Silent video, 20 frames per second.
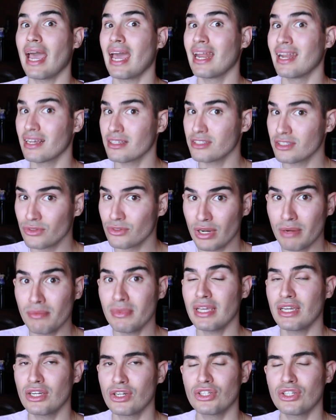an
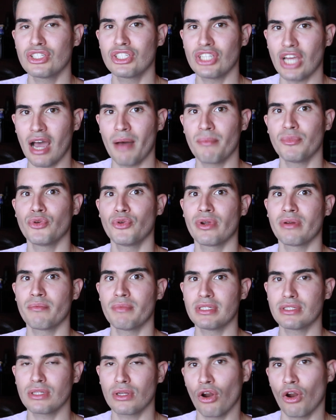extremely good job during
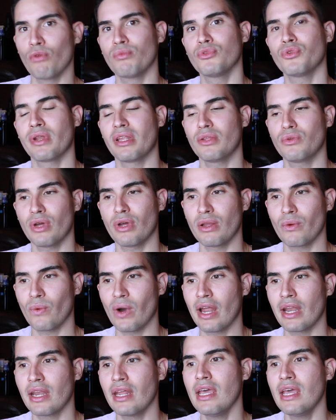Miss Globe
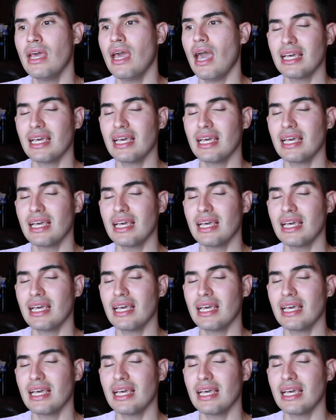2021.